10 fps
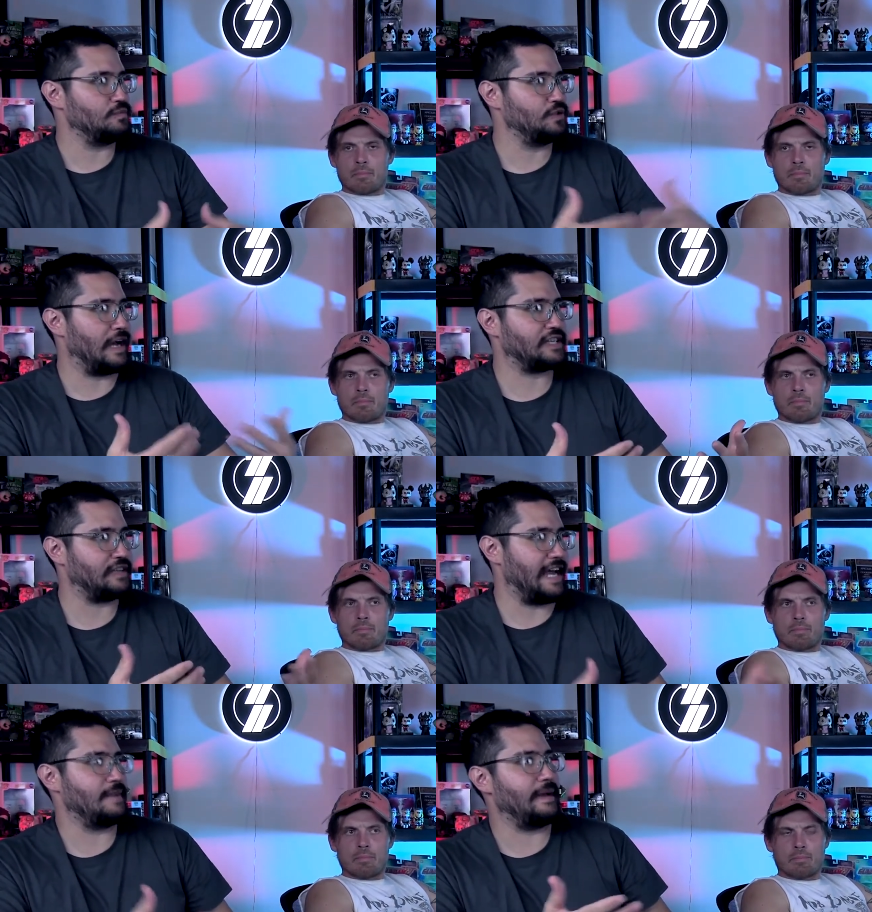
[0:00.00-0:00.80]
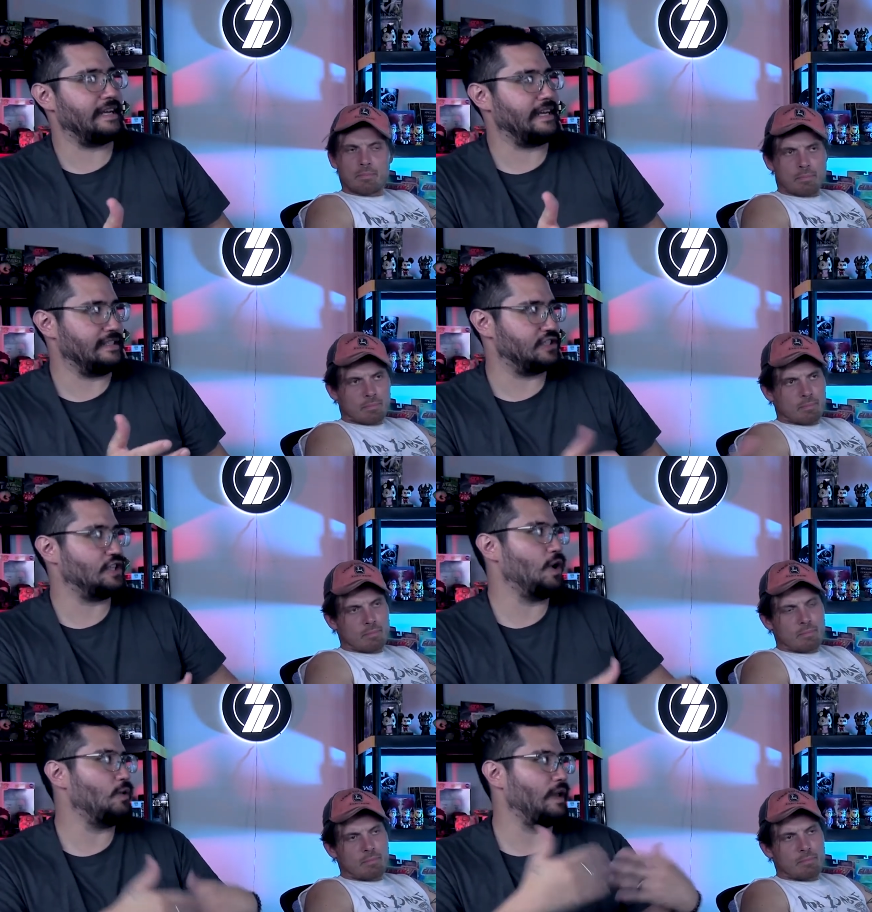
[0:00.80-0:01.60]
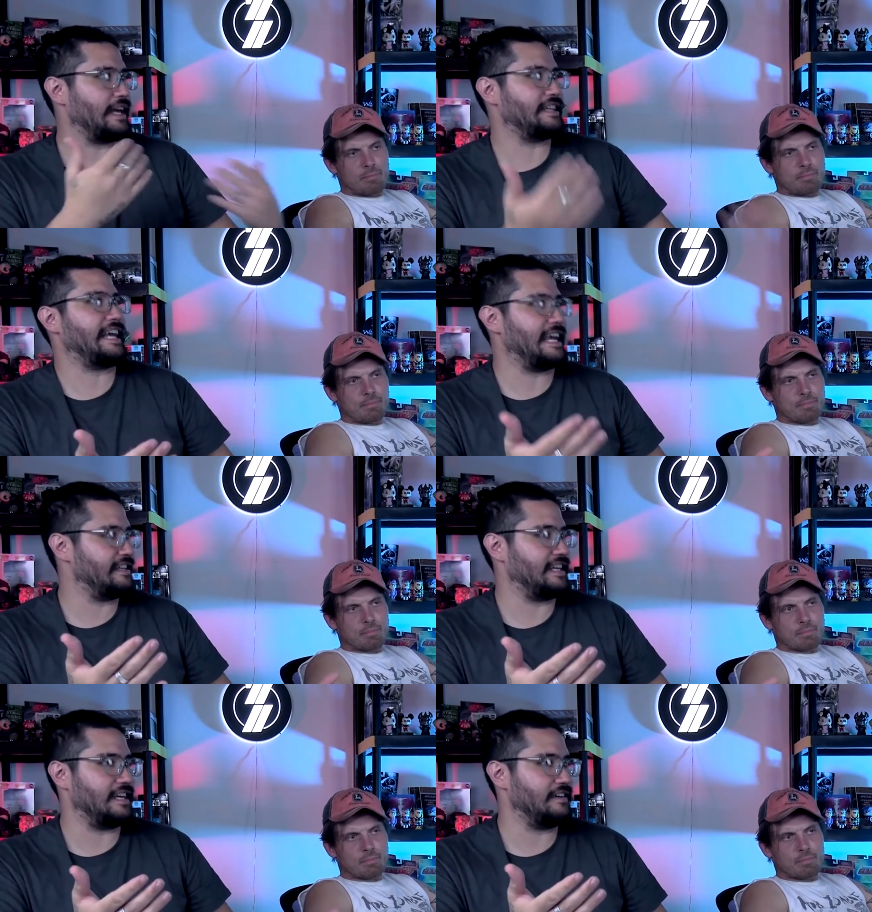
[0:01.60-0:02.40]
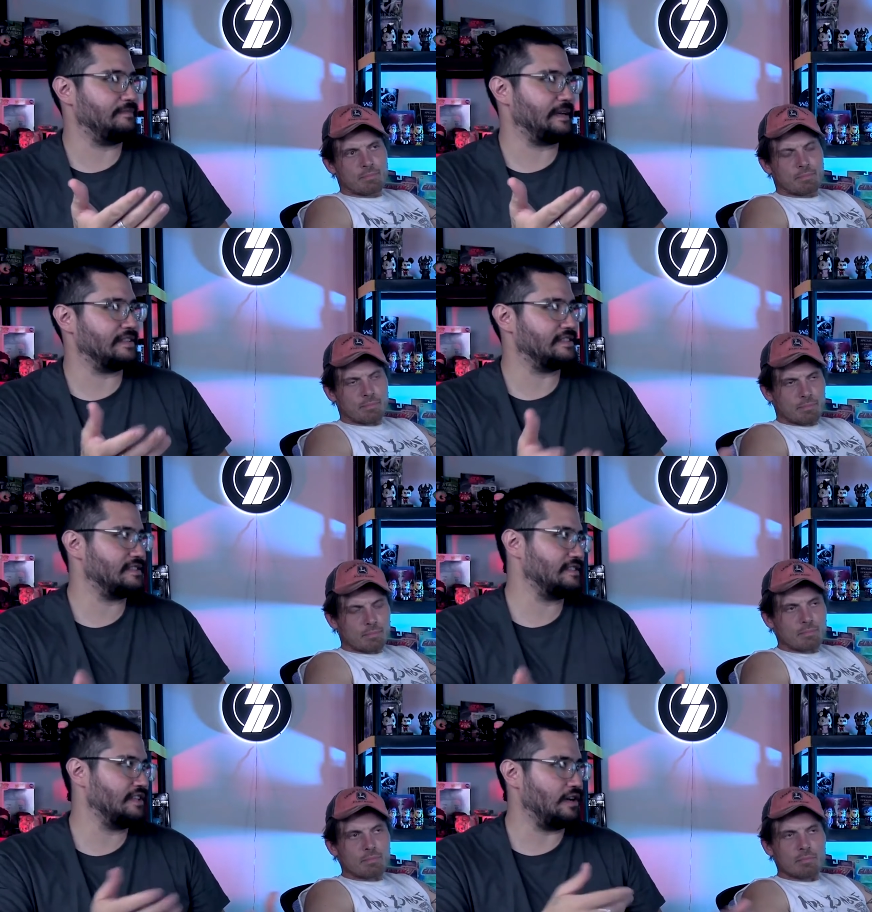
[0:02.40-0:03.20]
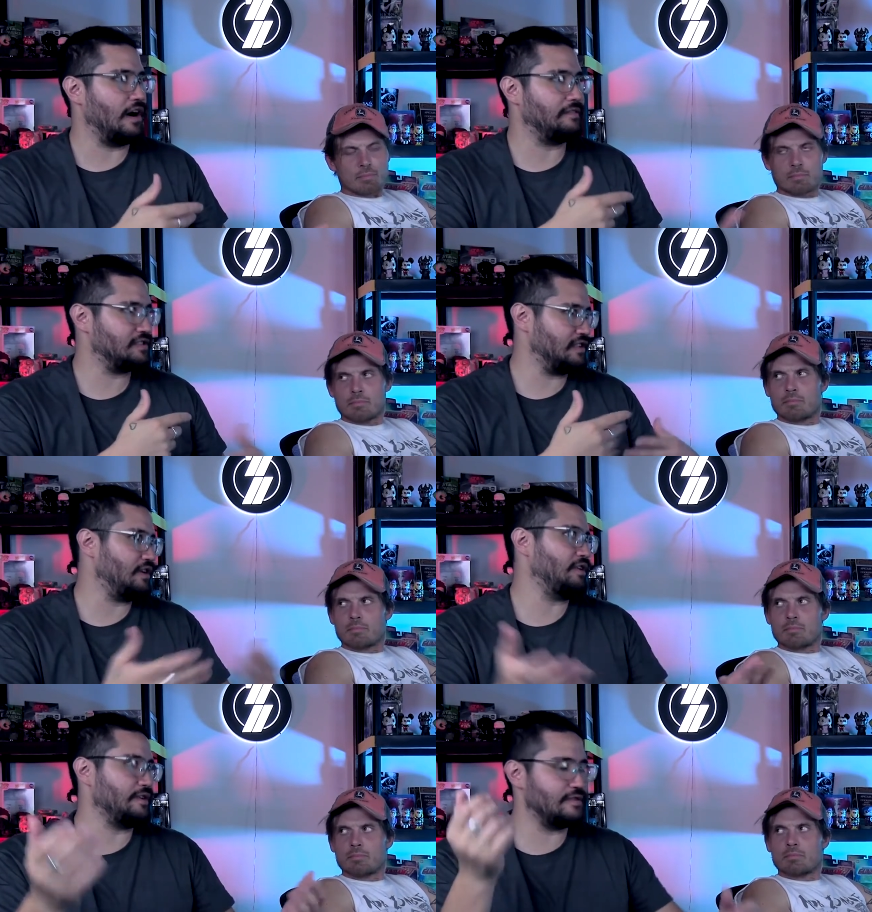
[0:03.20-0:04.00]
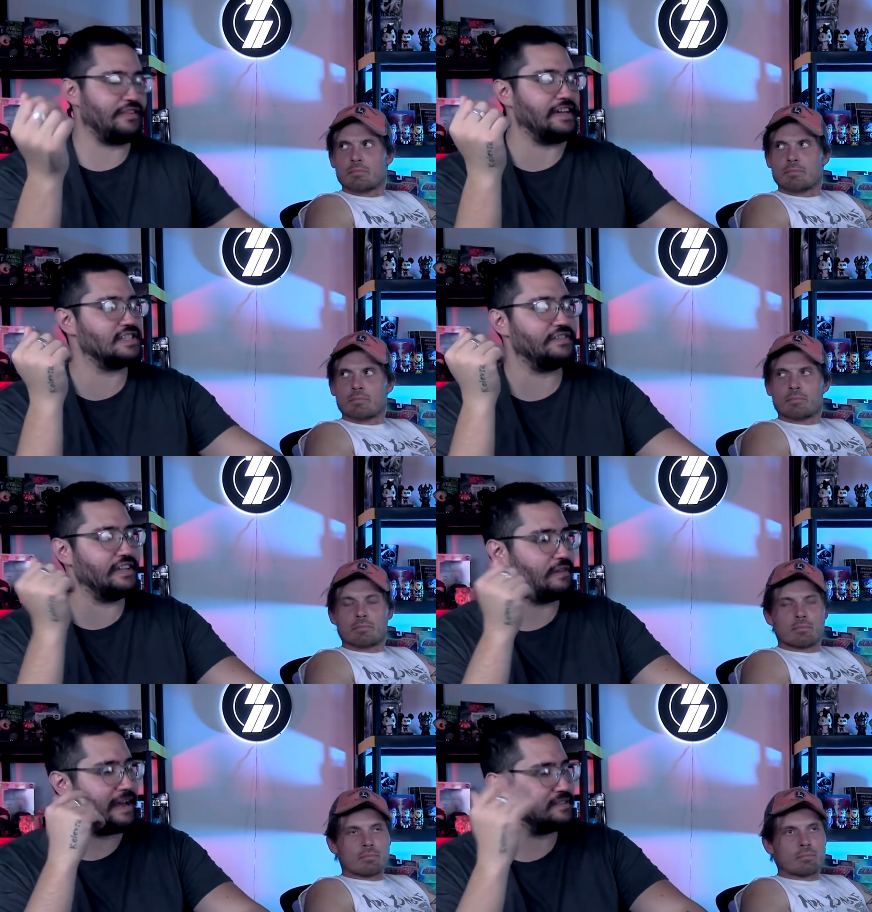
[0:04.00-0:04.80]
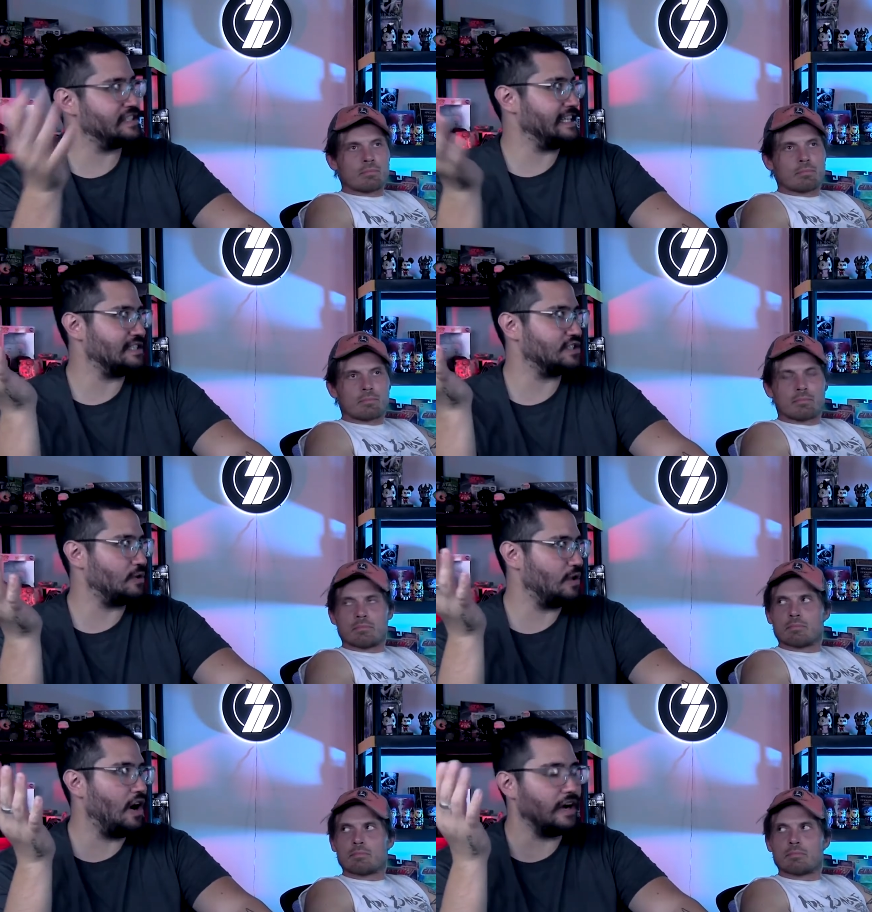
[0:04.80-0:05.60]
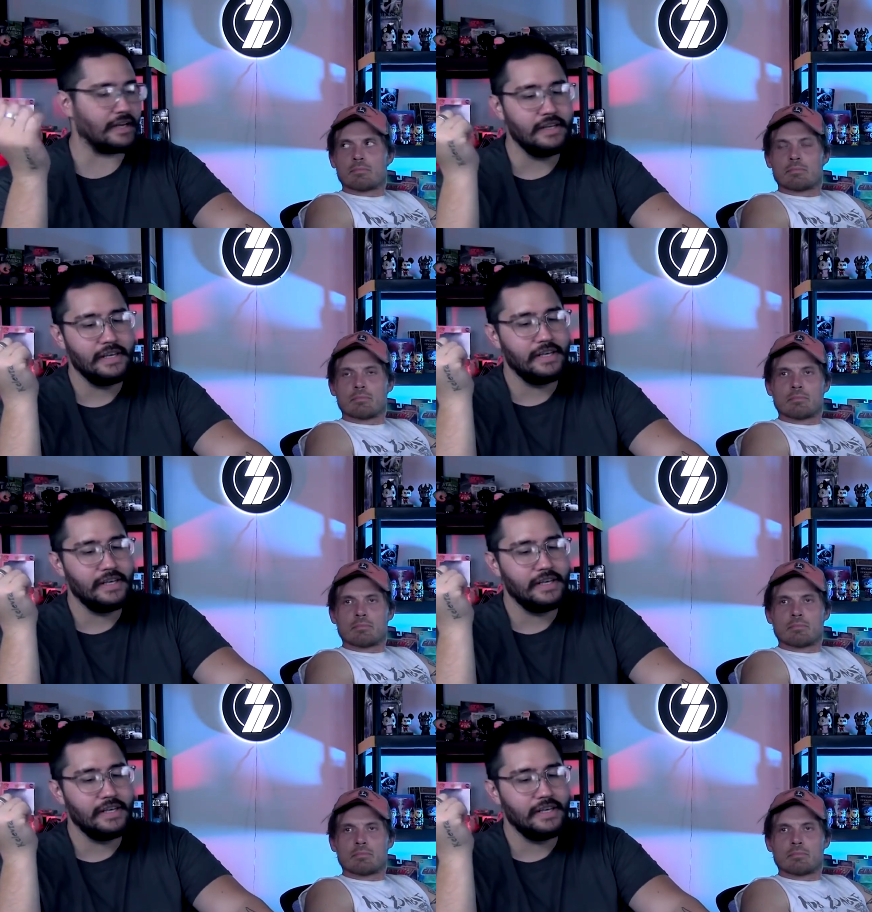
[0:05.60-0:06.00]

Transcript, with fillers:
Speaker 1: to actually animate and show like the cantina because you know obviously they're all huge fans of it and we haven't seen it in so long.